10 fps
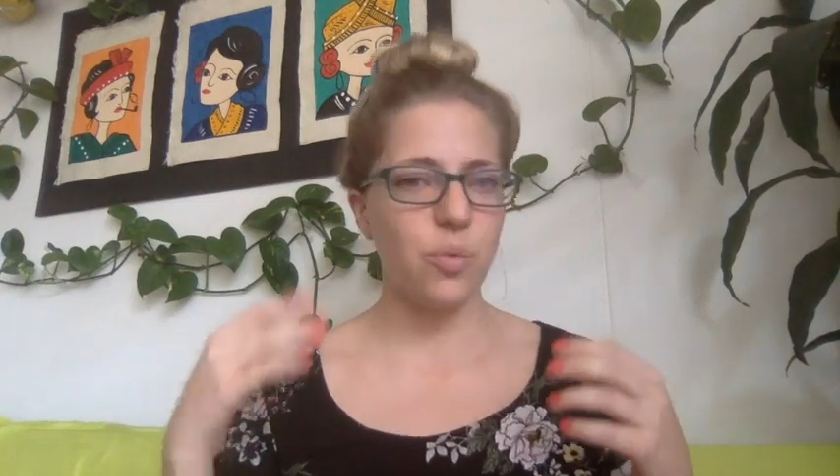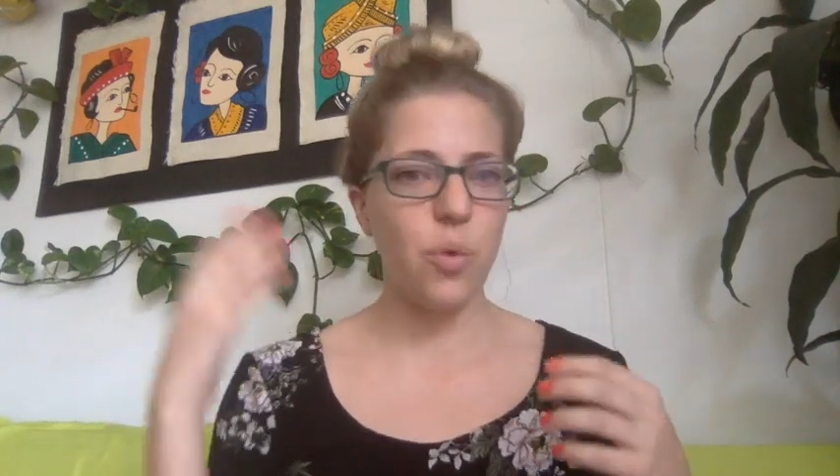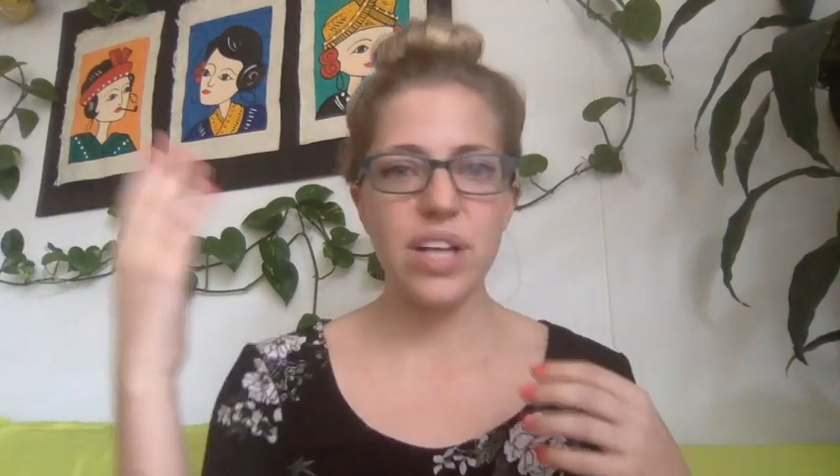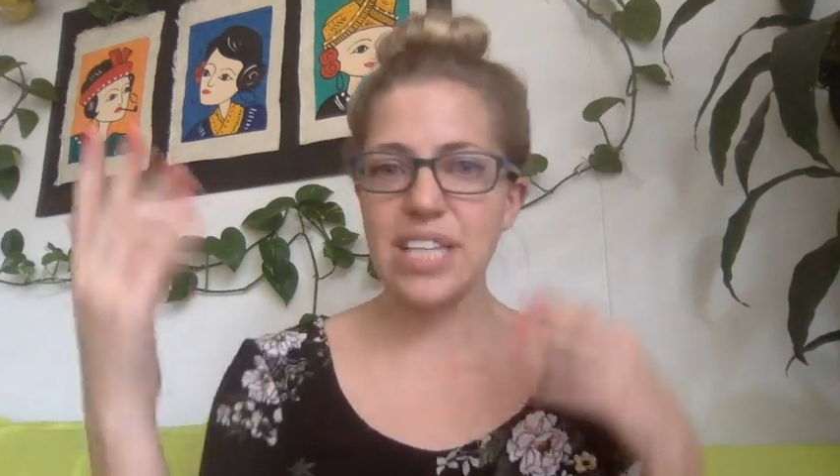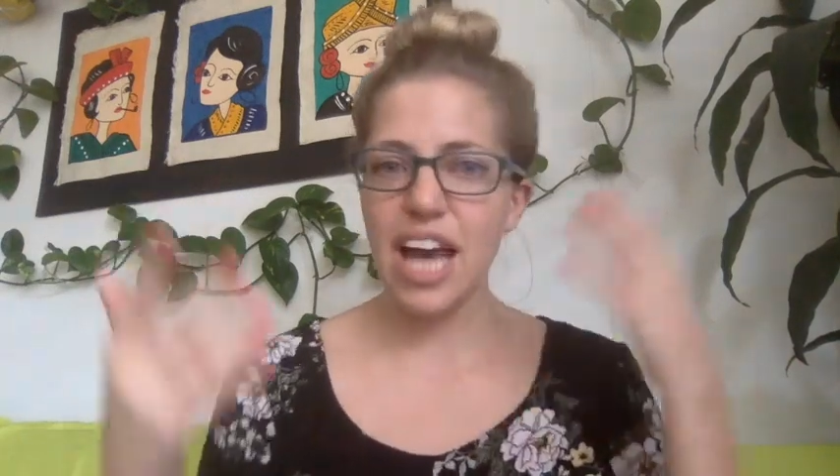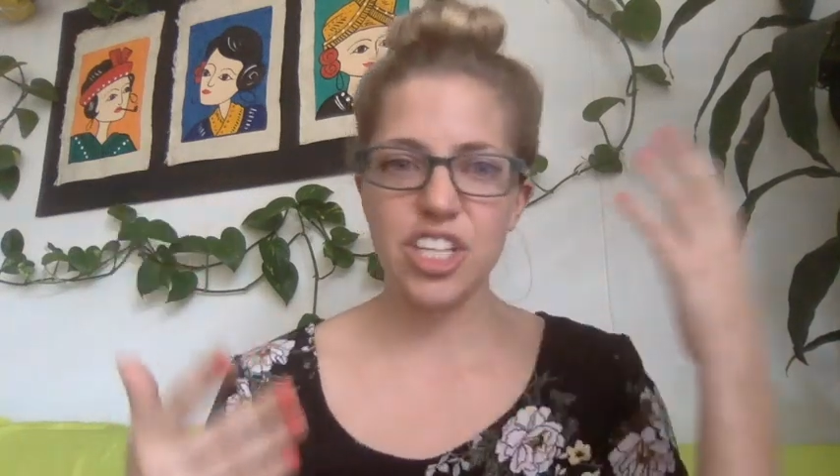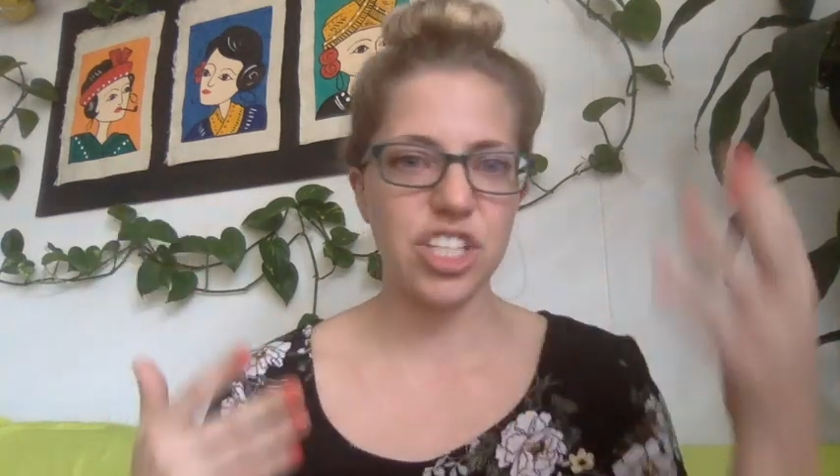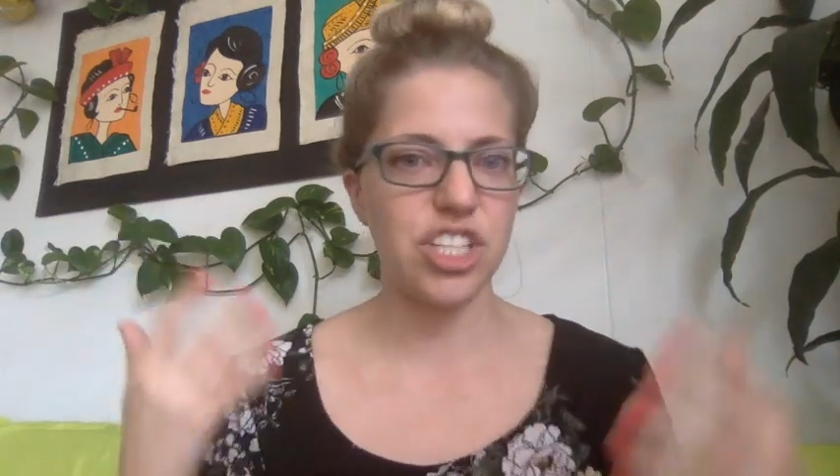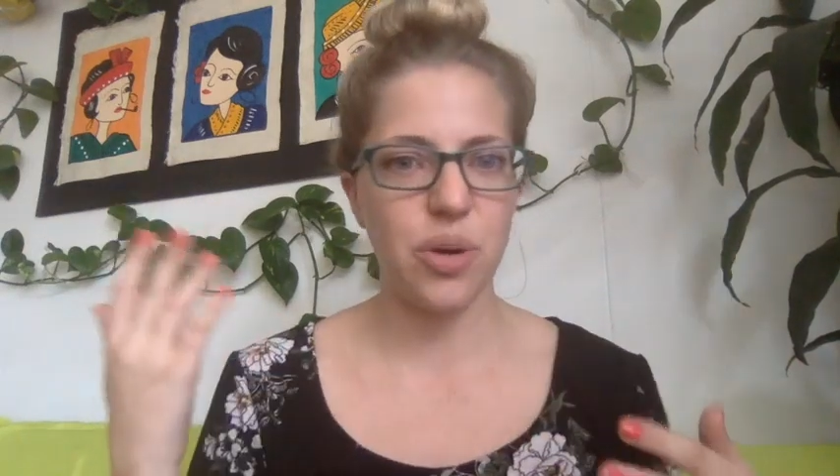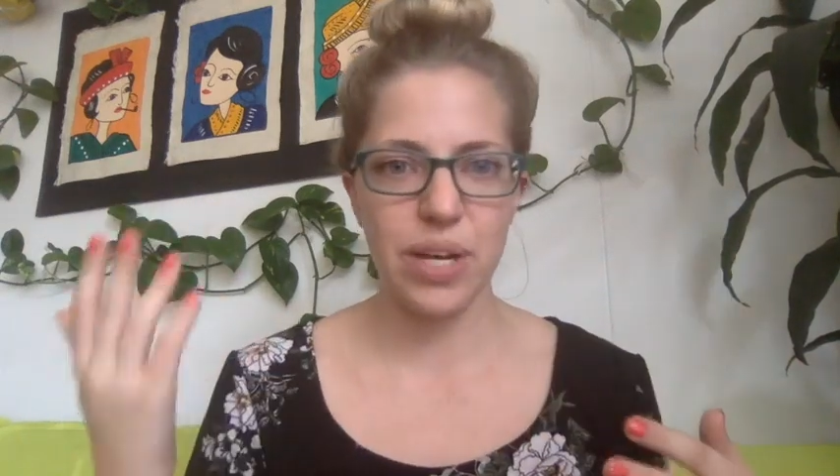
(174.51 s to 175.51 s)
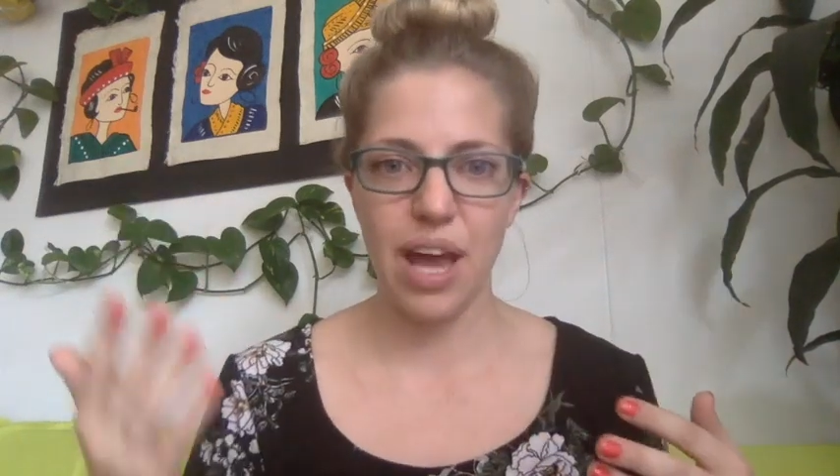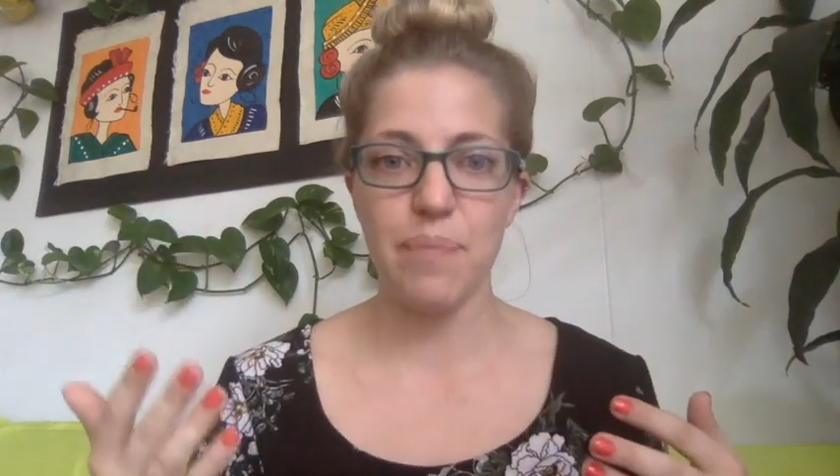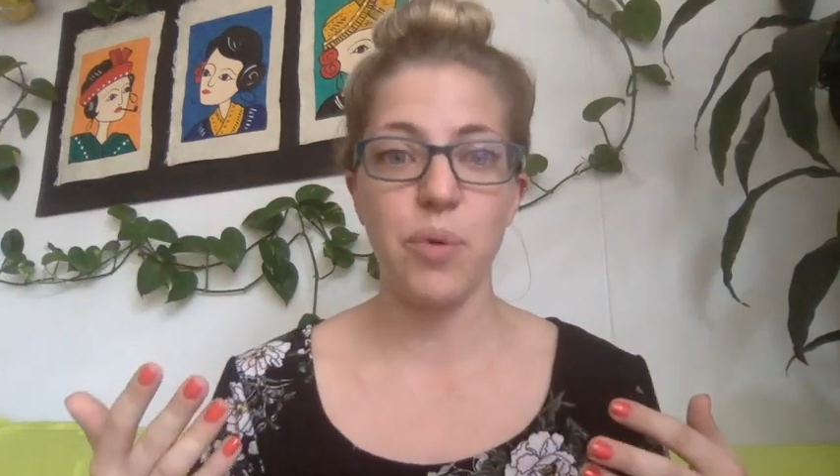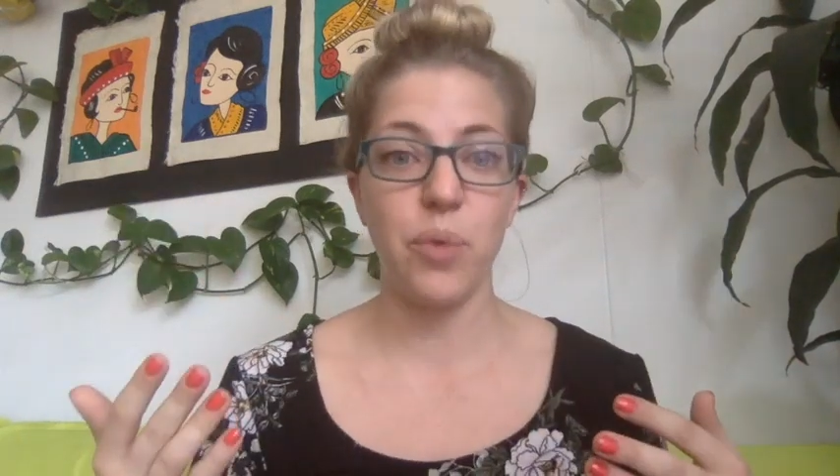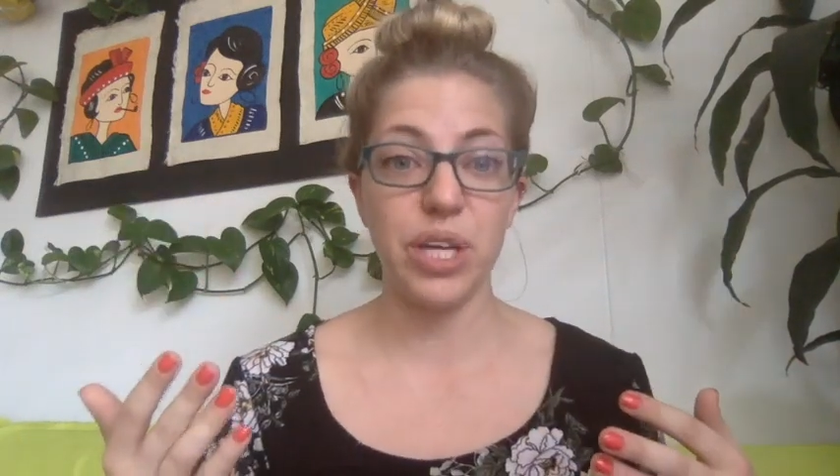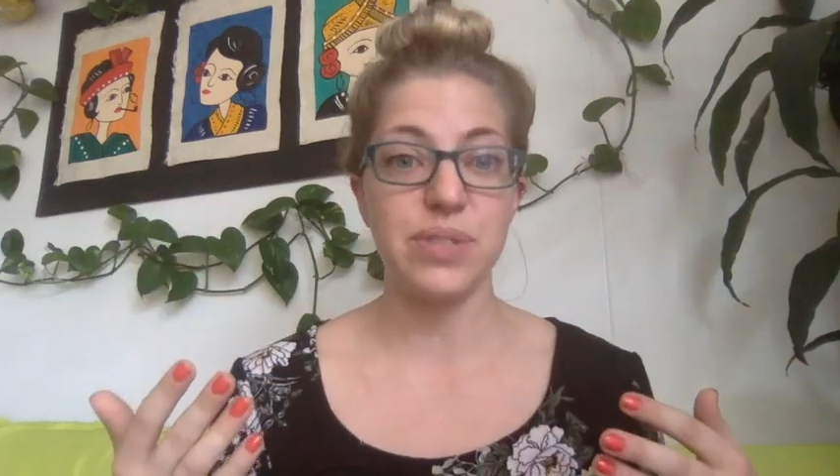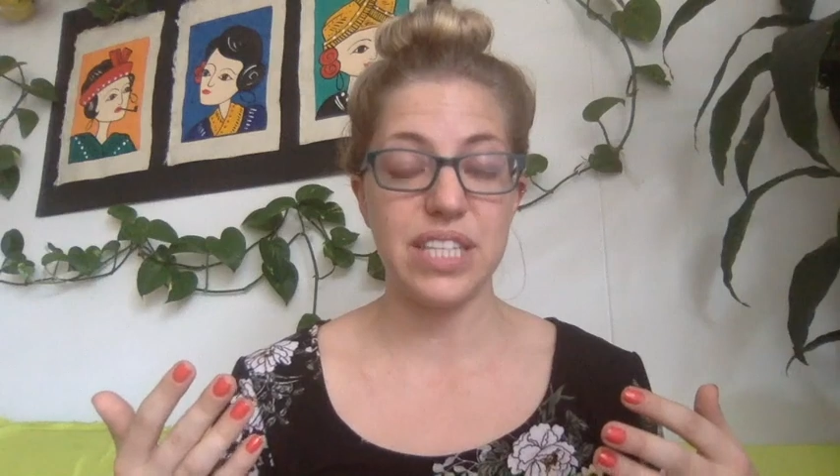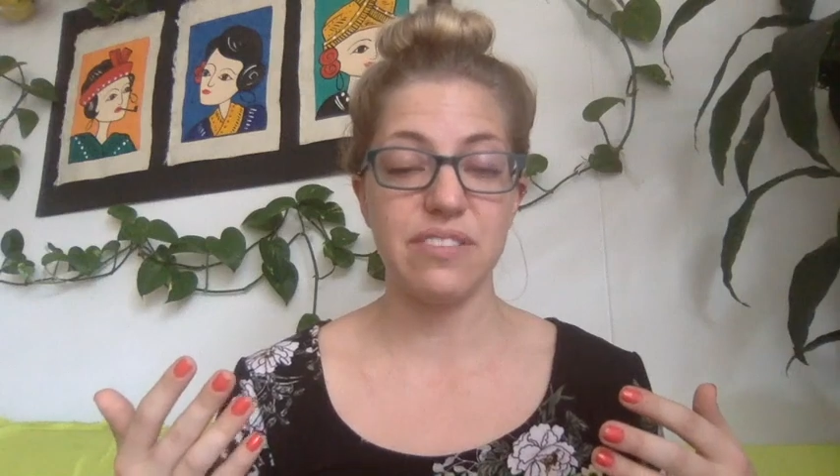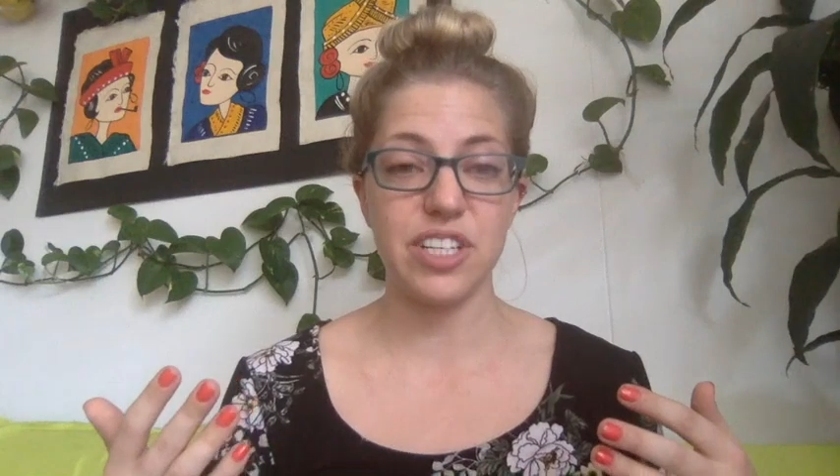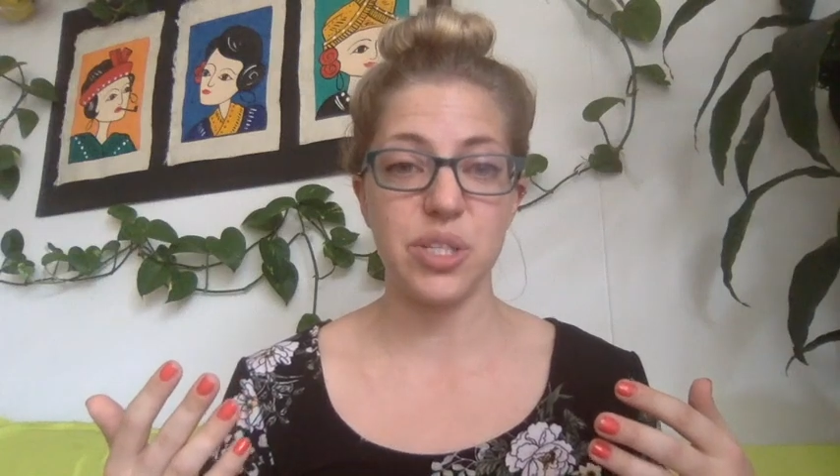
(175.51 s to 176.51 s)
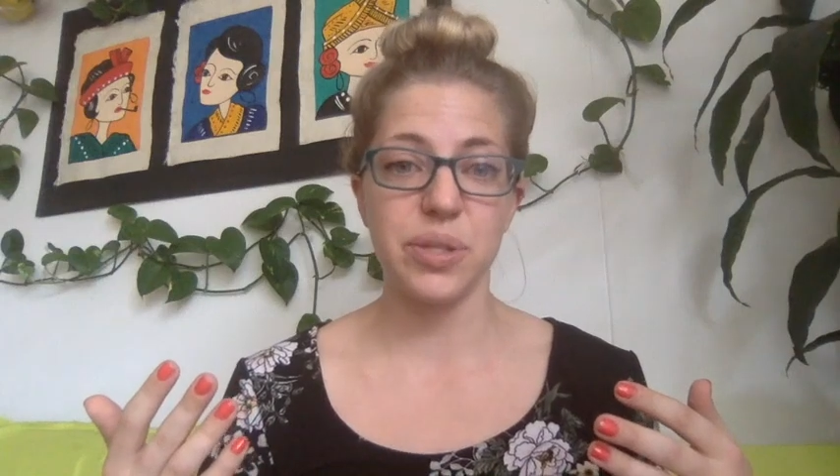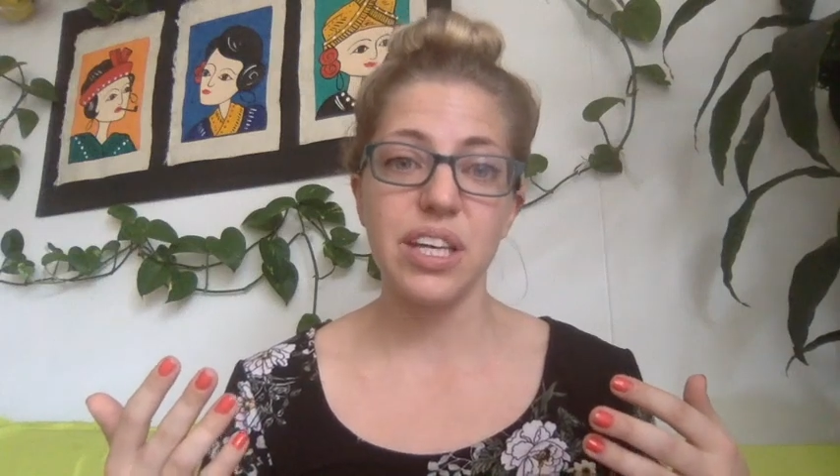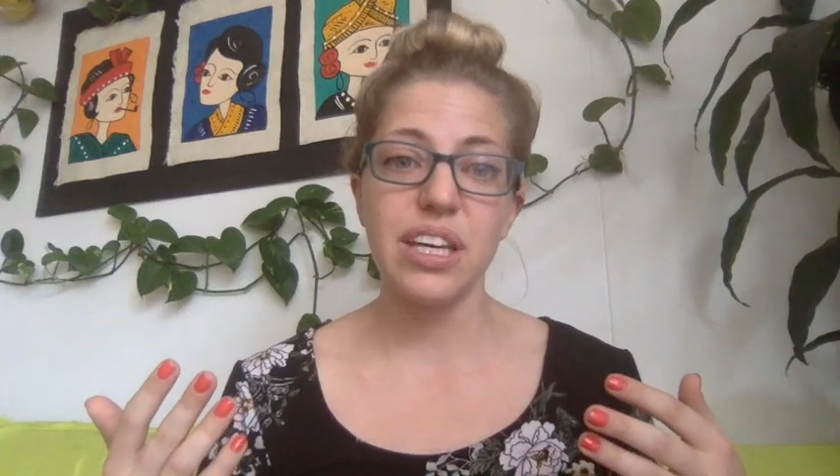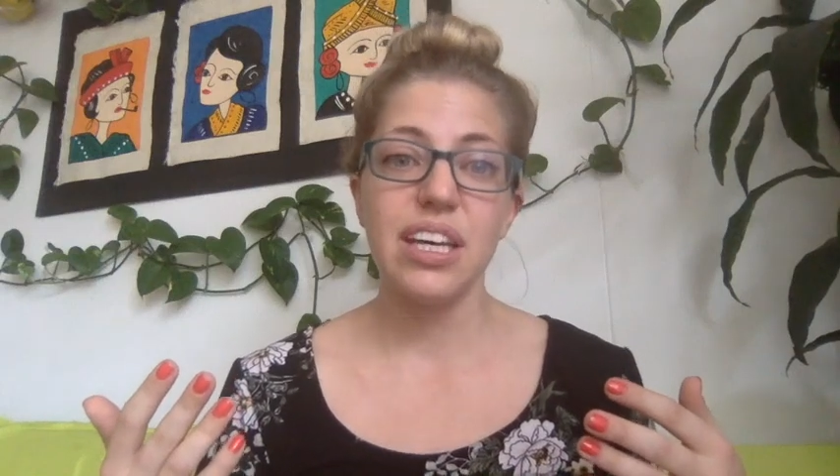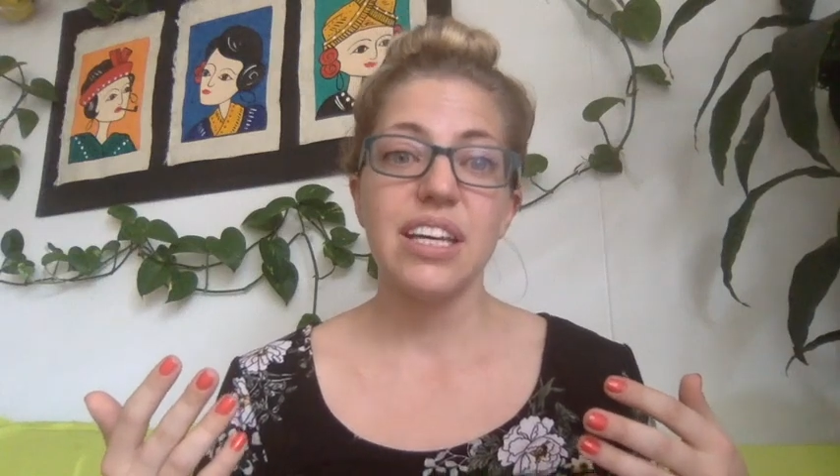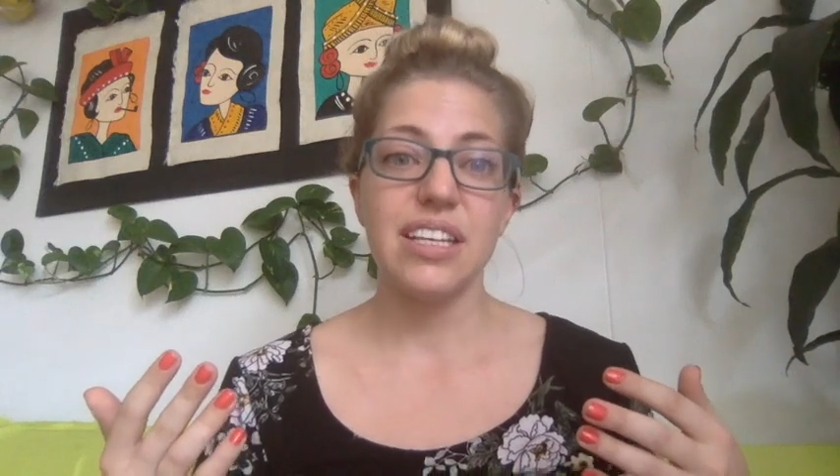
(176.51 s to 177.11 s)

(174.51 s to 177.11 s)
what's actually showing up and what you see visually